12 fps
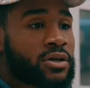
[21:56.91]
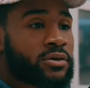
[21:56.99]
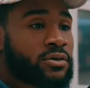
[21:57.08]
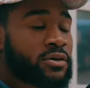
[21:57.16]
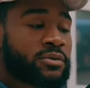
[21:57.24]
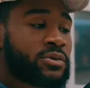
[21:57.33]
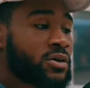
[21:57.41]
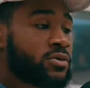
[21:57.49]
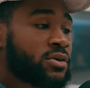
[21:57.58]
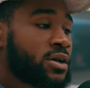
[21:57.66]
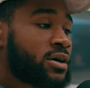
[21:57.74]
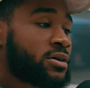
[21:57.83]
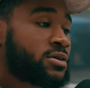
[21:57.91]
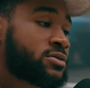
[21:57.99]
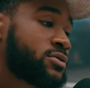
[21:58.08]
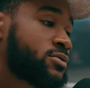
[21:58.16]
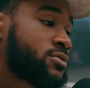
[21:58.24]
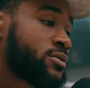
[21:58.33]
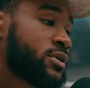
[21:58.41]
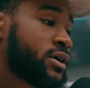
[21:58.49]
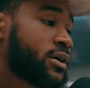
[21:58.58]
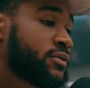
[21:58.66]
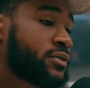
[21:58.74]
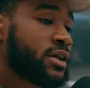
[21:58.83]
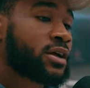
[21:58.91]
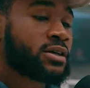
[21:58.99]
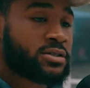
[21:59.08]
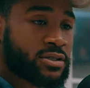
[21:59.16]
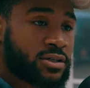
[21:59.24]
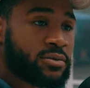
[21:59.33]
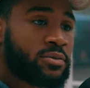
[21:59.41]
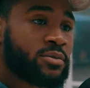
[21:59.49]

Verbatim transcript: I'm, I'm right. not gonna lie. So after, like I said,